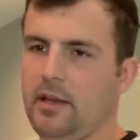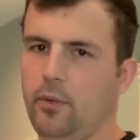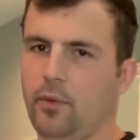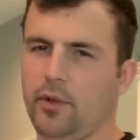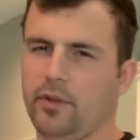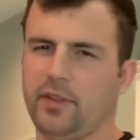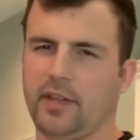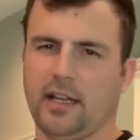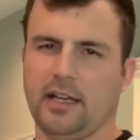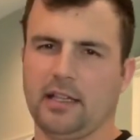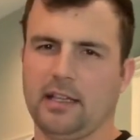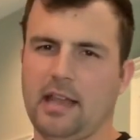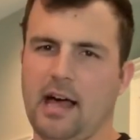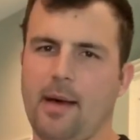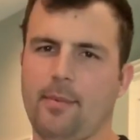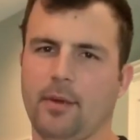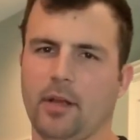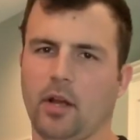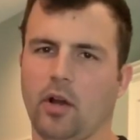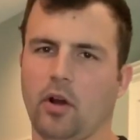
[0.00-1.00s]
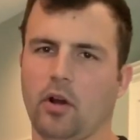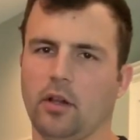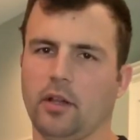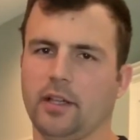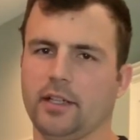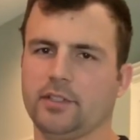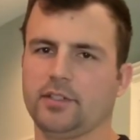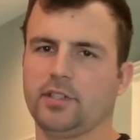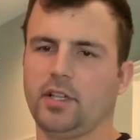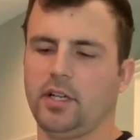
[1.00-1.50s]
was like a lime and
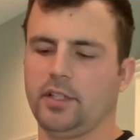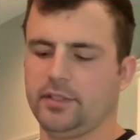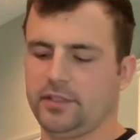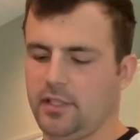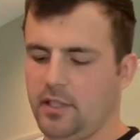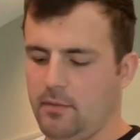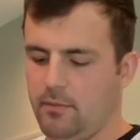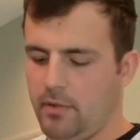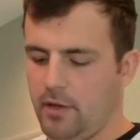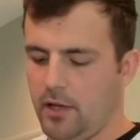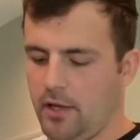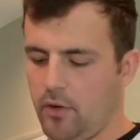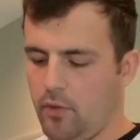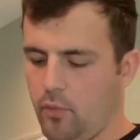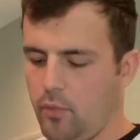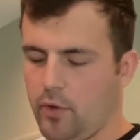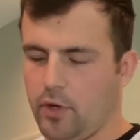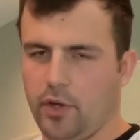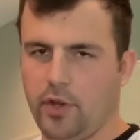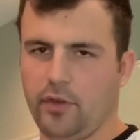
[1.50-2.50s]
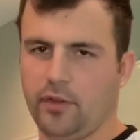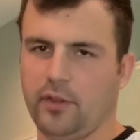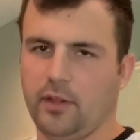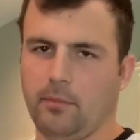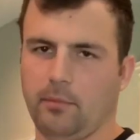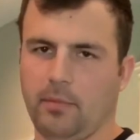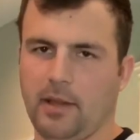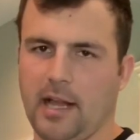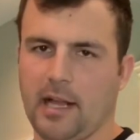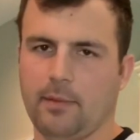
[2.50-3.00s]
garlic salsa, but we're
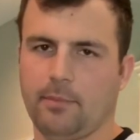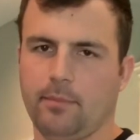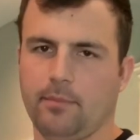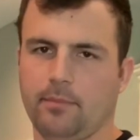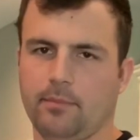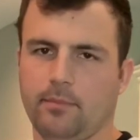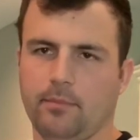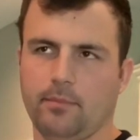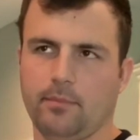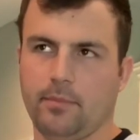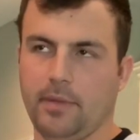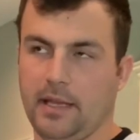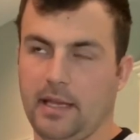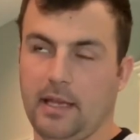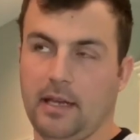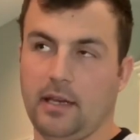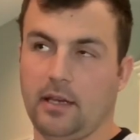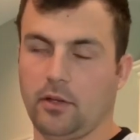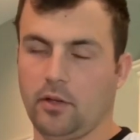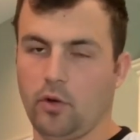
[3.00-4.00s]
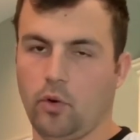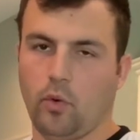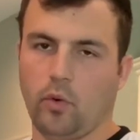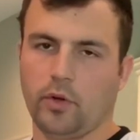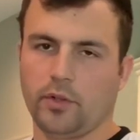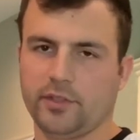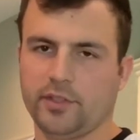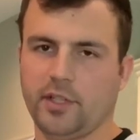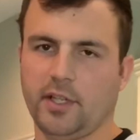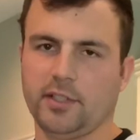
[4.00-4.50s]
using black bean and
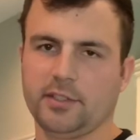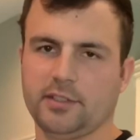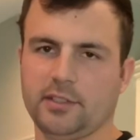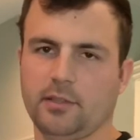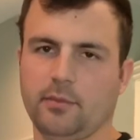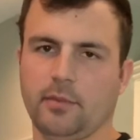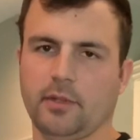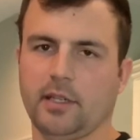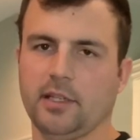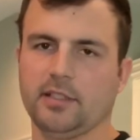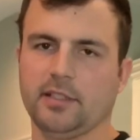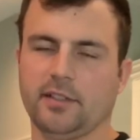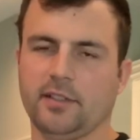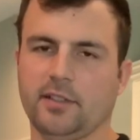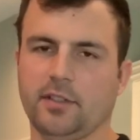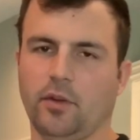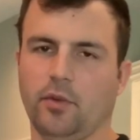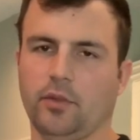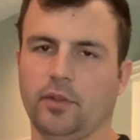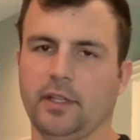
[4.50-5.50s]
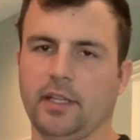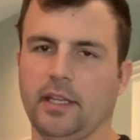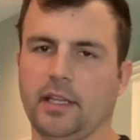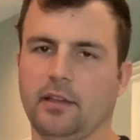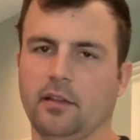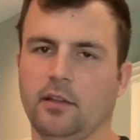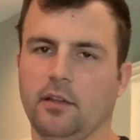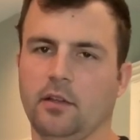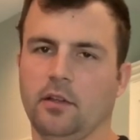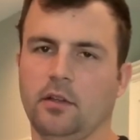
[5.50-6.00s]
corn salsa because it's the
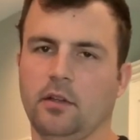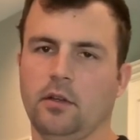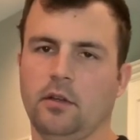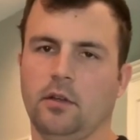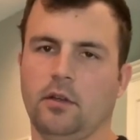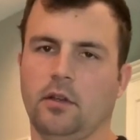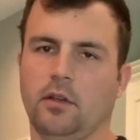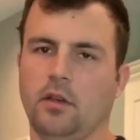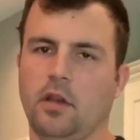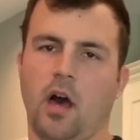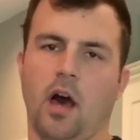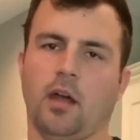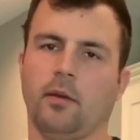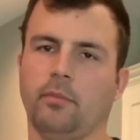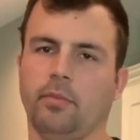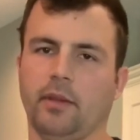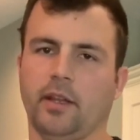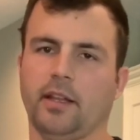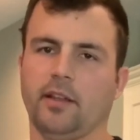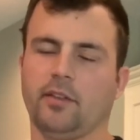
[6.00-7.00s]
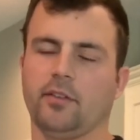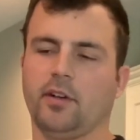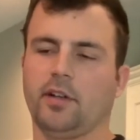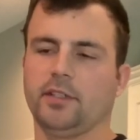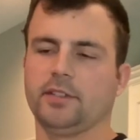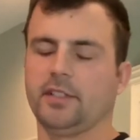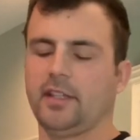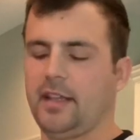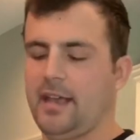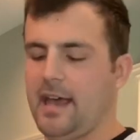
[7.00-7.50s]
only non-plain
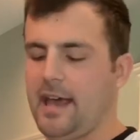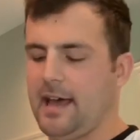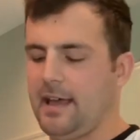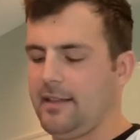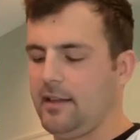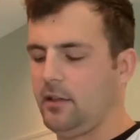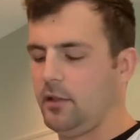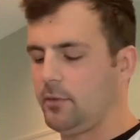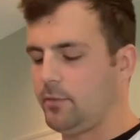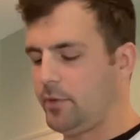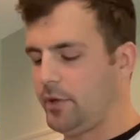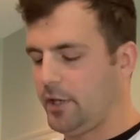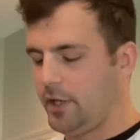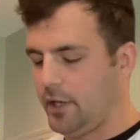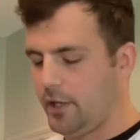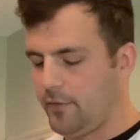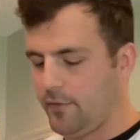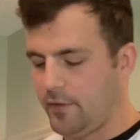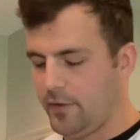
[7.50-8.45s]
salsa they had that looked pretty good for